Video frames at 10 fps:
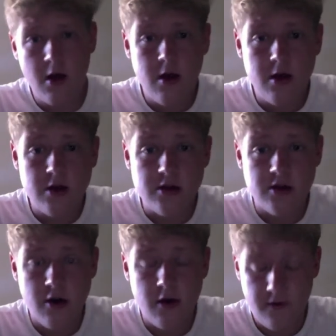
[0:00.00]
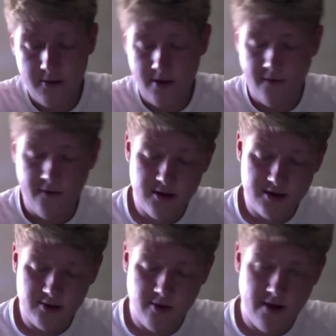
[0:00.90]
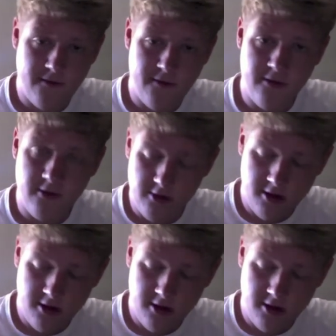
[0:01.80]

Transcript: so for my first wet food